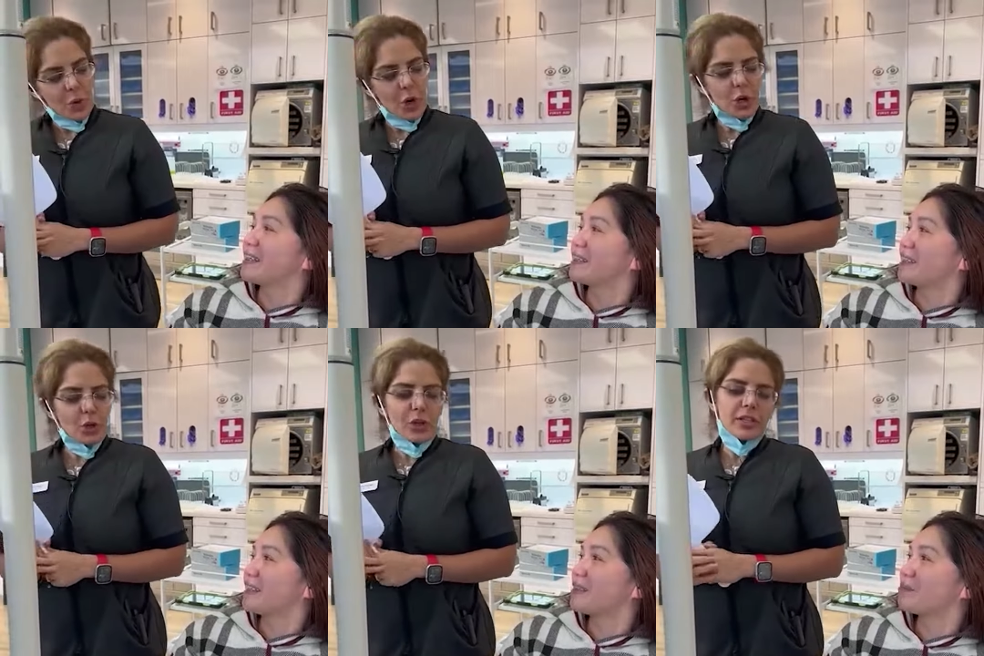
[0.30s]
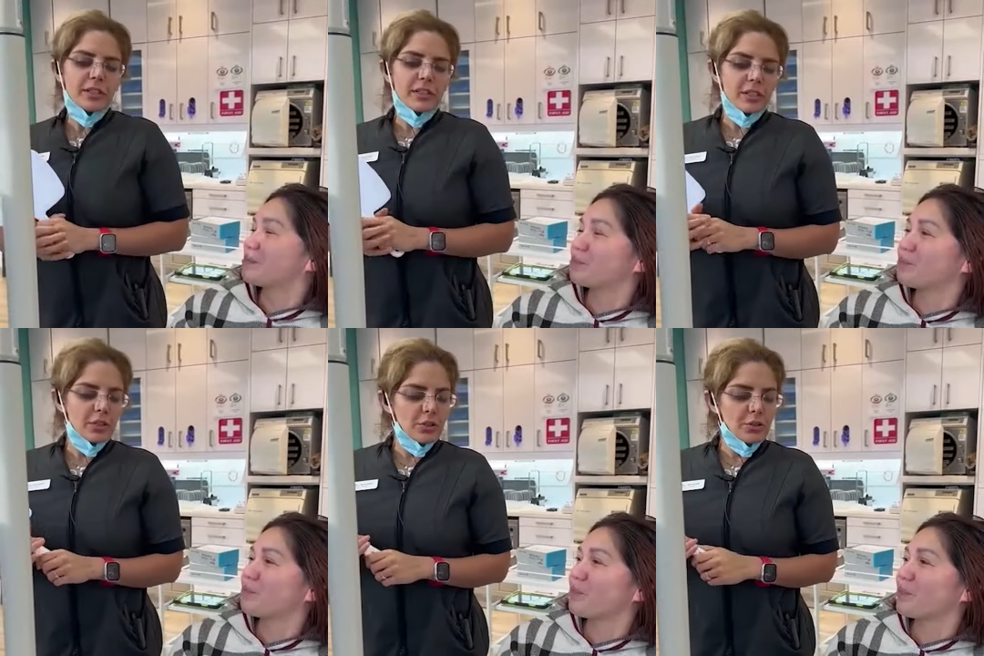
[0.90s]
Speaker 1: are going
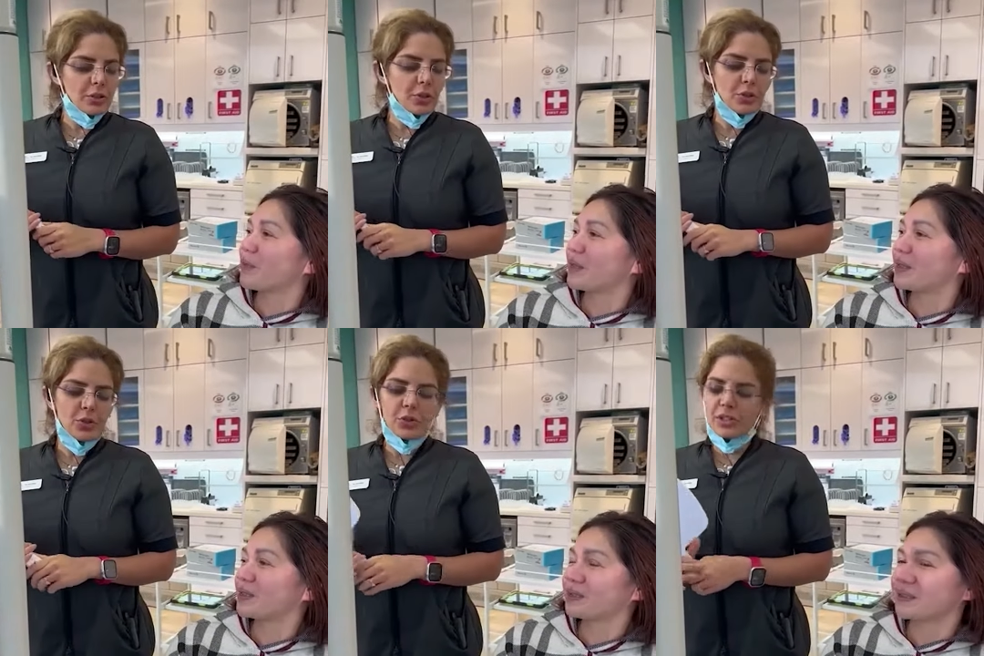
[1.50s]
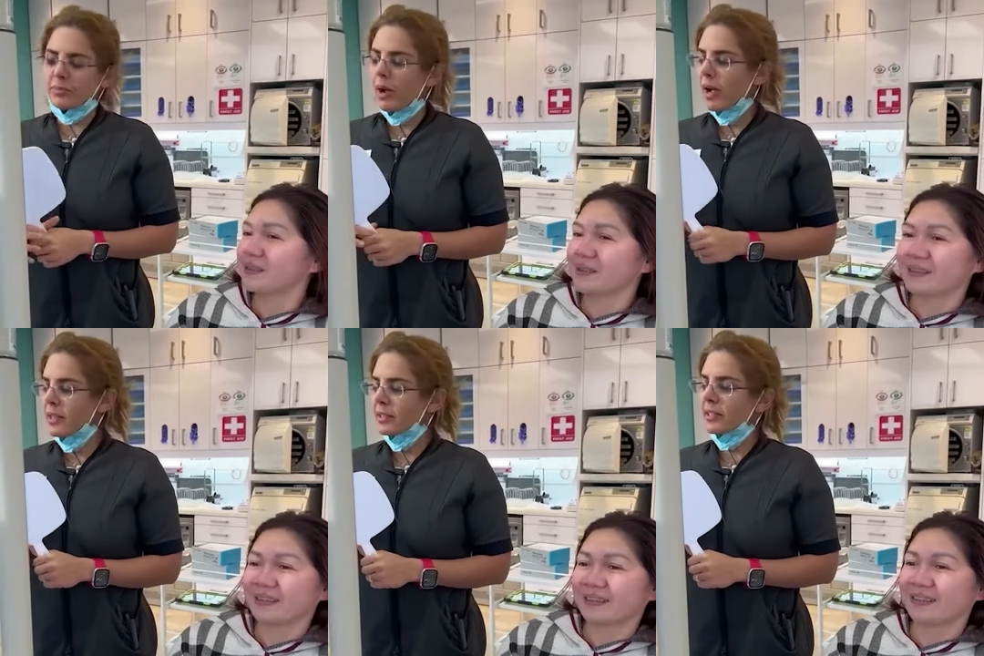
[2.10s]
to show you your
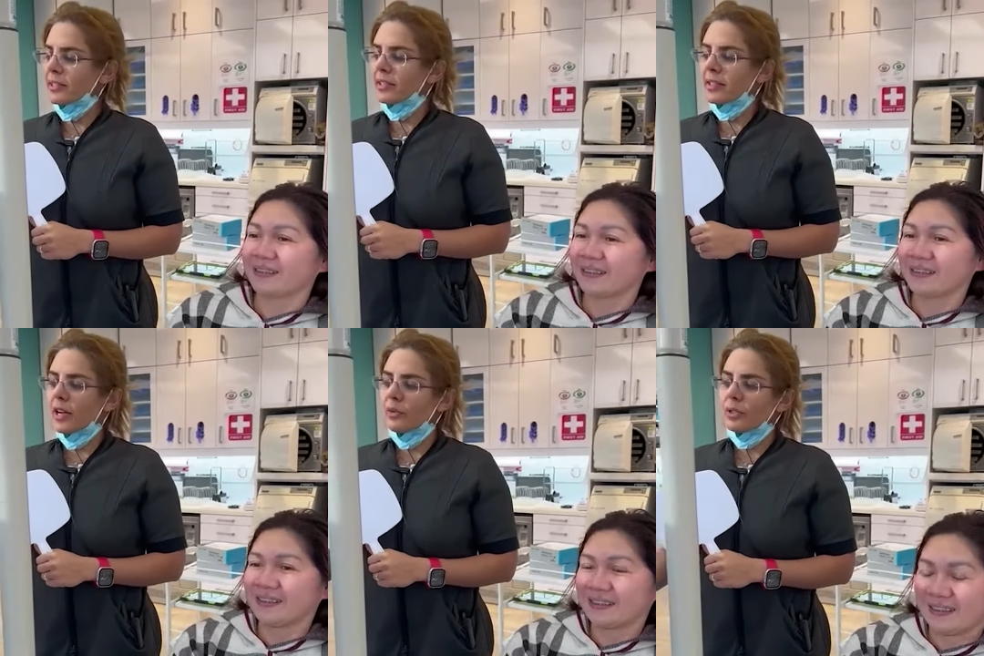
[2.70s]
smile. This is how we